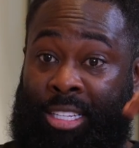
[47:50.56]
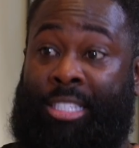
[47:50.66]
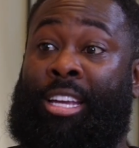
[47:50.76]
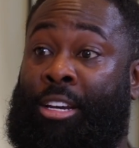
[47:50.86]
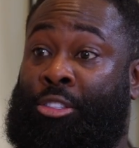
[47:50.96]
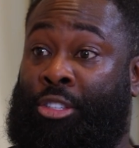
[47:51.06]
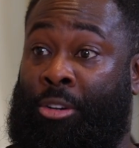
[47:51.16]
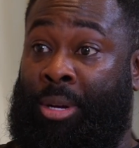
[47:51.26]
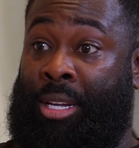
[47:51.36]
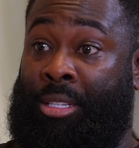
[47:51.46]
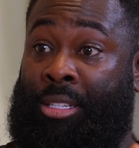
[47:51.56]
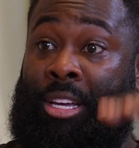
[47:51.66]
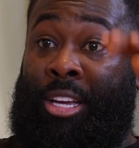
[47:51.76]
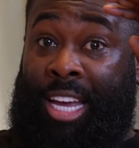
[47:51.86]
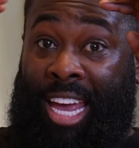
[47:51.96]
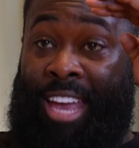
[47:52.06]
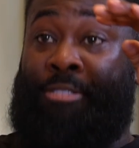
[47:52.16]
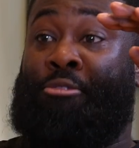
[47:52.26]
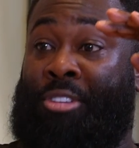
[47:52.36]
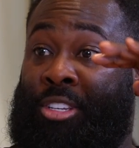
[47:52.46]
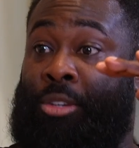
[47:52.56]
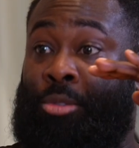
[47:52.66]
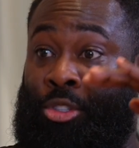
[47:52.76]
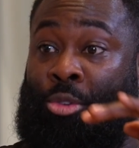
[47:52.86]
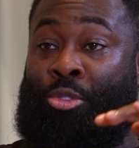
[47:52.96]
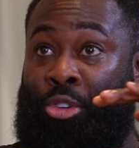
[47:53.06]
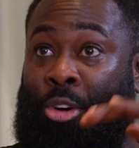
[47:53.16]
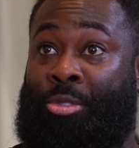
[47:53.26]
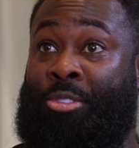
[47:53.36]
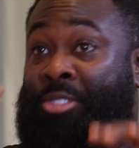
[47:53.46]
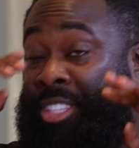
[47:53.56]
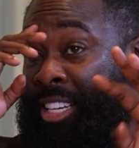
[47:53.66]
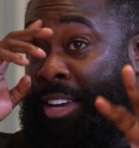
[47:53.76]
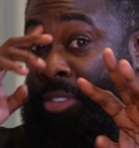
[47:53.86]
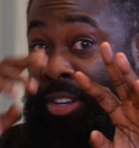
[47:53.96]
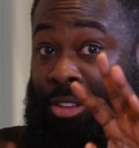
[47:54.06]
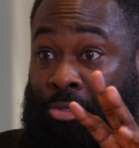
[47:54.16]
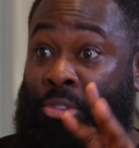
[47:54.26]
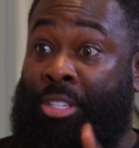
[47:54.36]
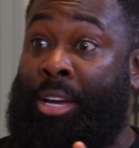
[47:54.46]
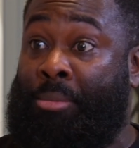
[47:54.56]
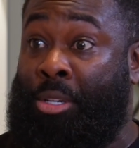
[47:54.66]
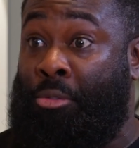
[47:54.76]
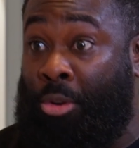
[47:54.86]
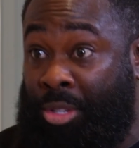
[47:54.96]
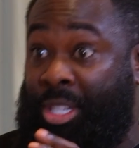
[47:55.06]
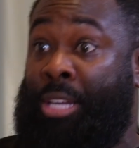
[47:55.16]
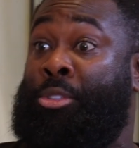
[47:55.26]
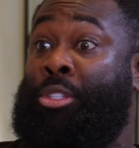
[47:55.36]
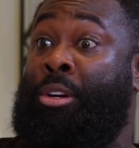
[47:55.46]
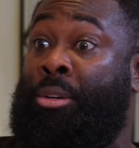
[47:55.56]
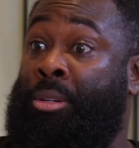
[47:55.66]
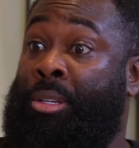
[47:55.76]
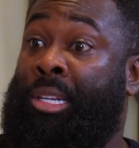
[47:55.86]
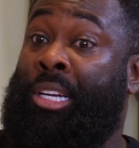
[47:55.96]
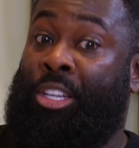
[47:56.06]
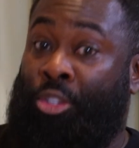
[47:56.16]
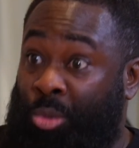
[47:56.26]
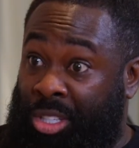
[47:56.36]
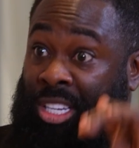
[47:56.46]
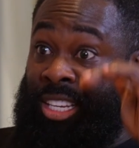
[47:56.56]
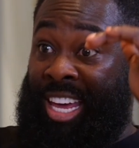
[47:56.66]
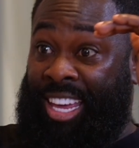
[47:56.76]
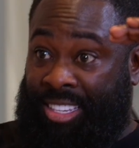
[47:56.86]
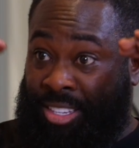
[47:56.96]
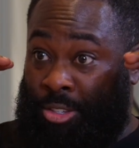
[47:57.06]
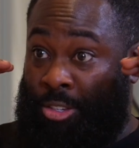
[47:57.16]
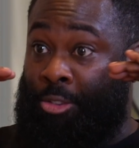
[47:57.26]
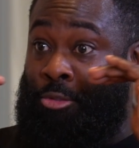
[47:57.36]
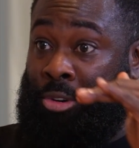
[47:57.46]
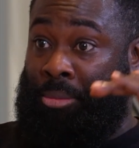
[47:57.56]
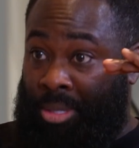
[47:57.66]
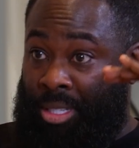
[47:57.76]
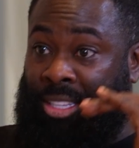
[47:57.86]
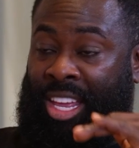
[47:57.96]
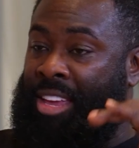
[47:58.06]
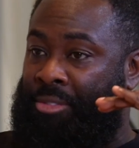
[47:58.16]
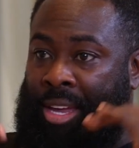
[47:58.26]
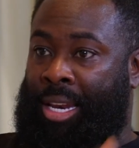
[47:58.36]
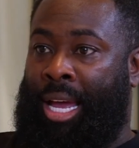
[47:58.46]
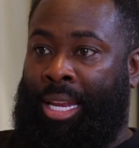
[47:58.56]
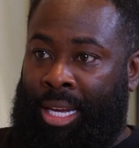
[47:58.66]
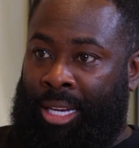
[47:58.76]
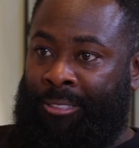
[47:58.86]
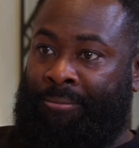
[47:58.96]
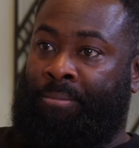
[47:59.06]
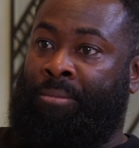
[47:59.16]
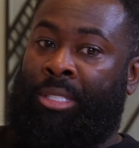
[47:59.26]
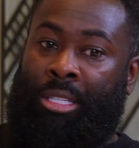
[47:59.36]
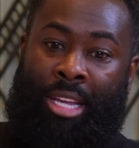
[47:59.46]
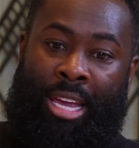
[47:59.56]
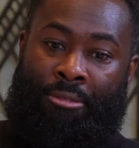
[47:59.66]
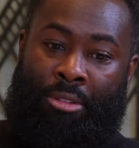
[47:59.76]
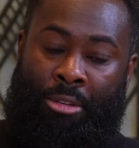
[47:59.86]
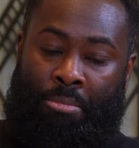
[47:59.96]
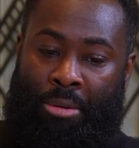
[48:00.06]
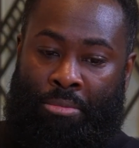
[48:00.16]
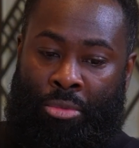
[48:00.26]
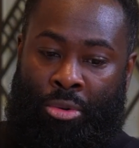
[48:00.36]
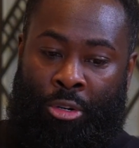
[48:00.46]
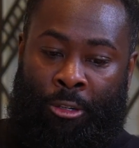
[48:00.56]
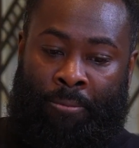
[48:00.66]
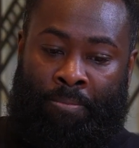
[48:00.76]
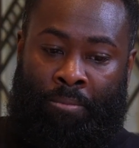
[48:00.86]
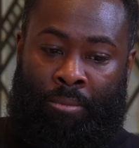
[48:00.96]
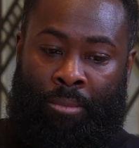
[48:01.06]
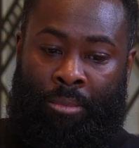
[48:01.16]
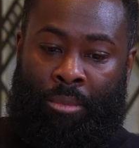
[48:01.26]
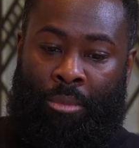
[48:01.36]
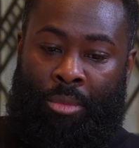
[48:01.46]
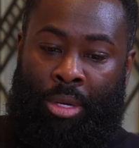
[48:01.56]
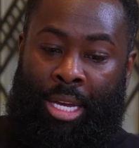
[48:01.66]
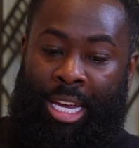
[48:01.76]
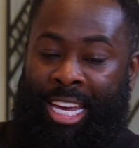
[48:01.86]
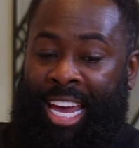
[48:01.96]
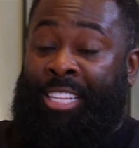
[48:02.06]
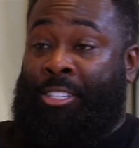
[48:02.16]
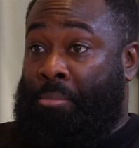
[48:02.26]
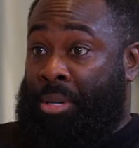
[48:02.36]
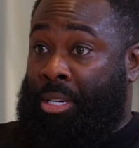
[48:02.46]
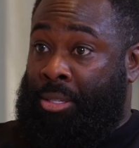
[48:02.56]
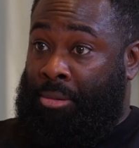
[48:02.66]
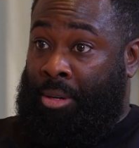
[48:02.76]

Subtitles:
This is how the show ends. Every single show. You go to see Kevin Hart 3 times in a row, the same show, you see that it's a script. Dave ain't like that. Dave is a bit more, it ends up being a